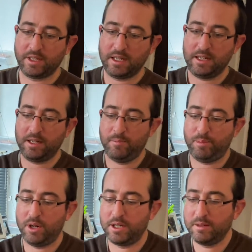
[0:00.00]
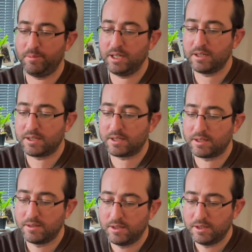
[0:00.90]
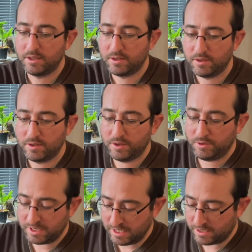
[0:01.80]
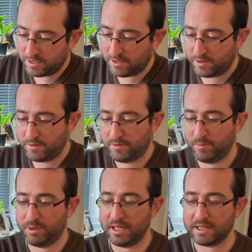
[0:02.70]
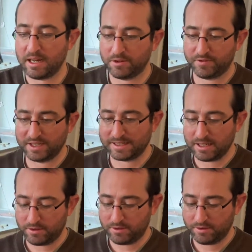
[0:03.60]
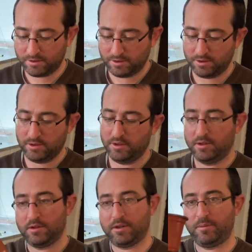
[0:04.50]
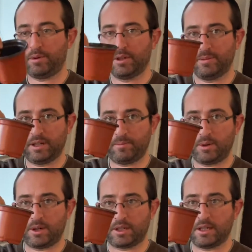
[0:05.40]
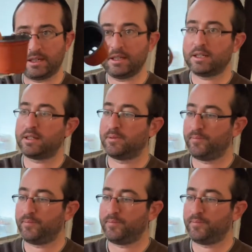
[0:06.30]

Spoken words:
And up-potting means you take the plant out of the cell and put them in a pot like this.